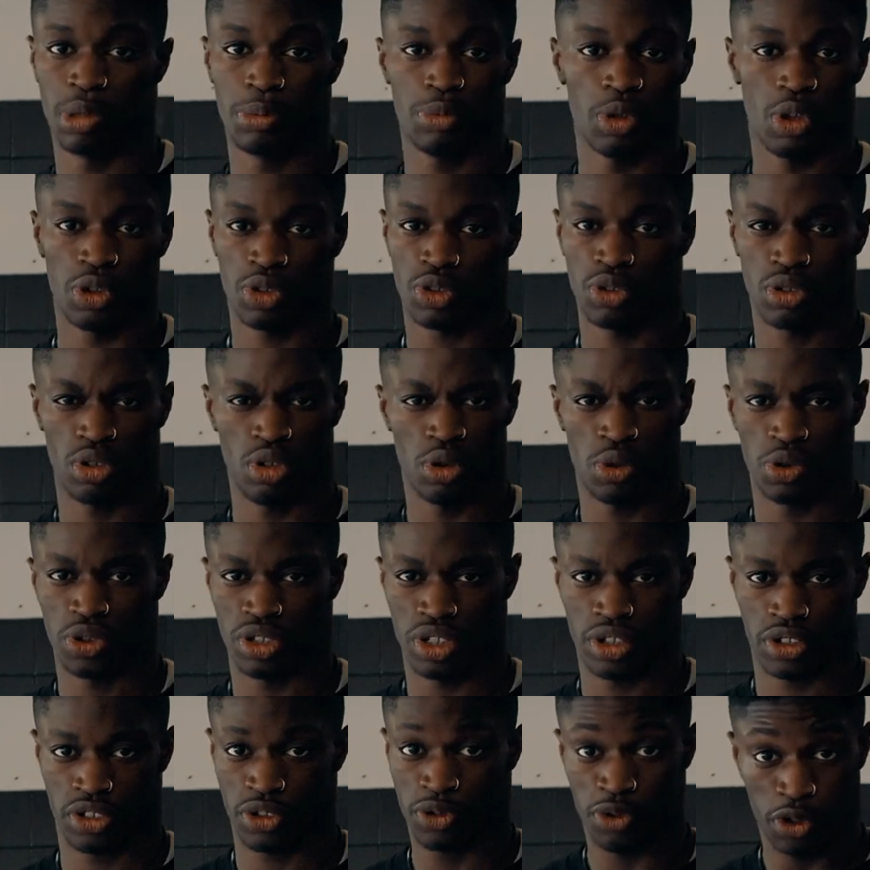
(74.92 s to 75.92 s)
people also know
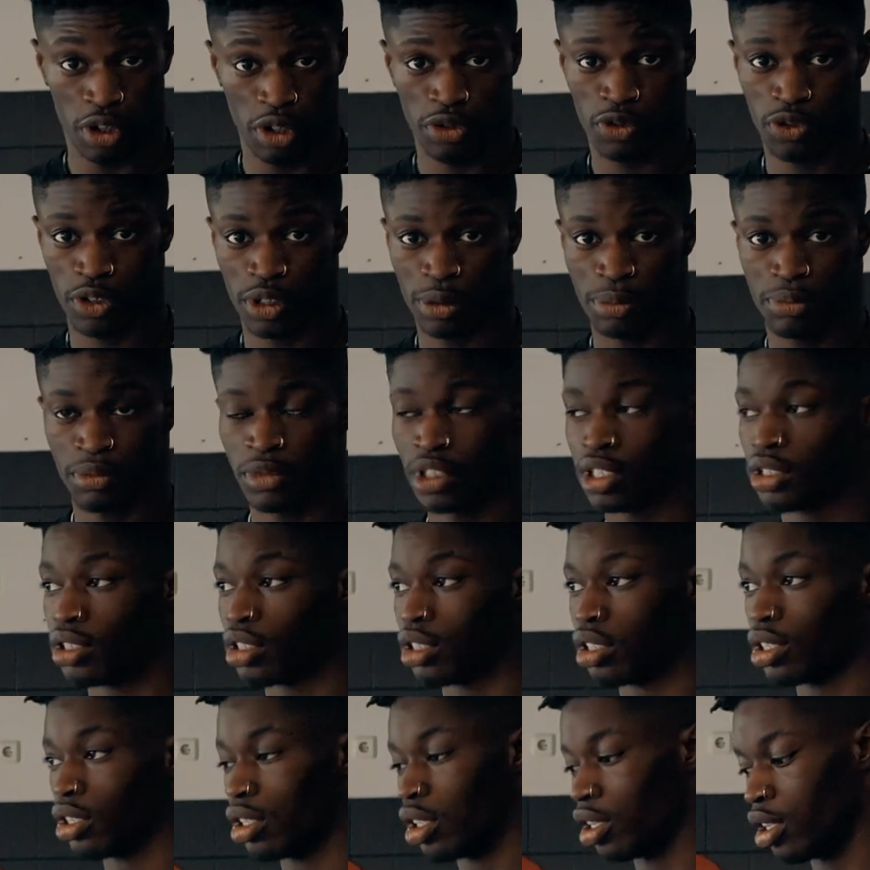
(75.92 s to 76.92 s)
as front flip.
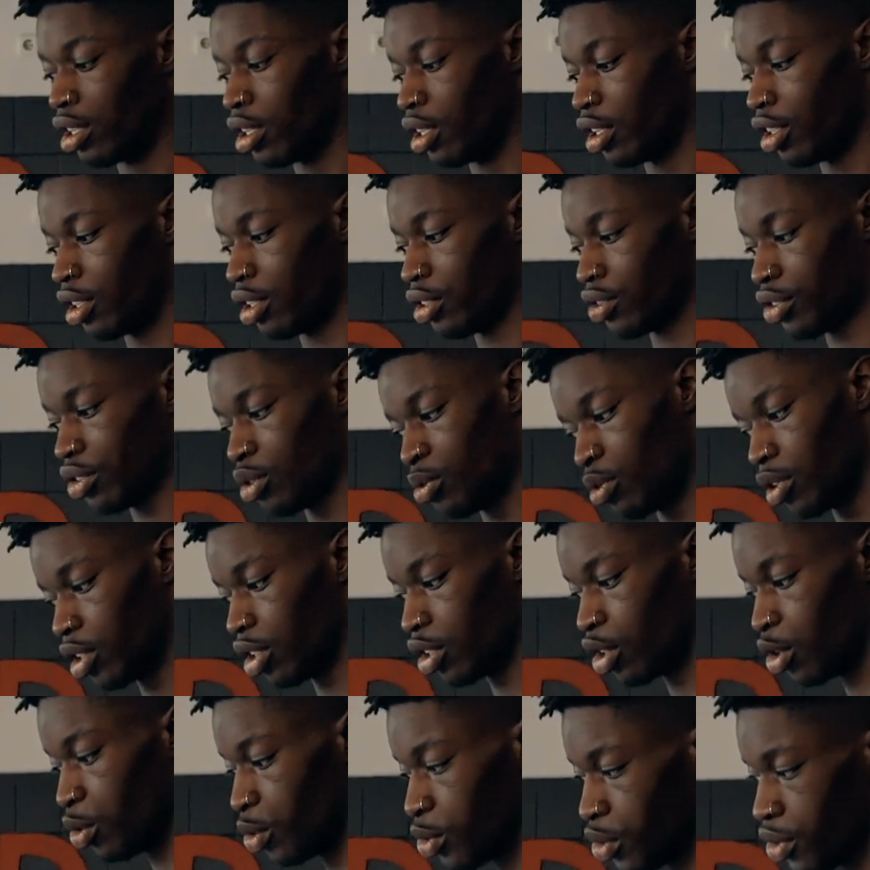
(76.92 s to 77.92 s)
Uh, it's the one
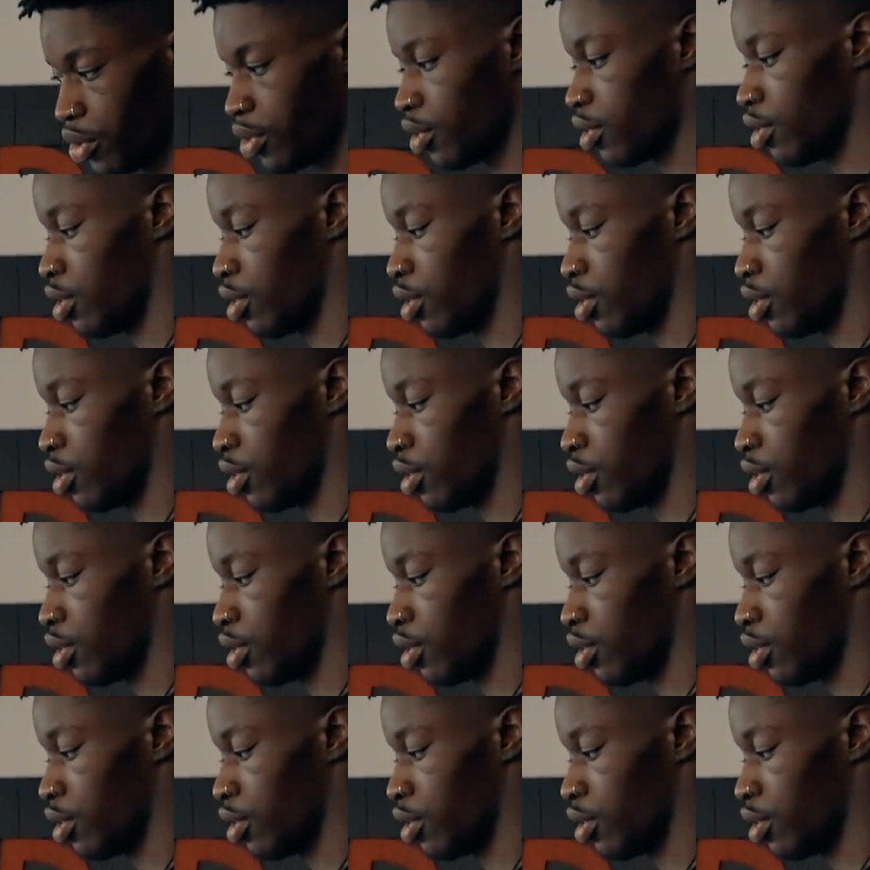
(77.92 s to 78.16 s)
that goes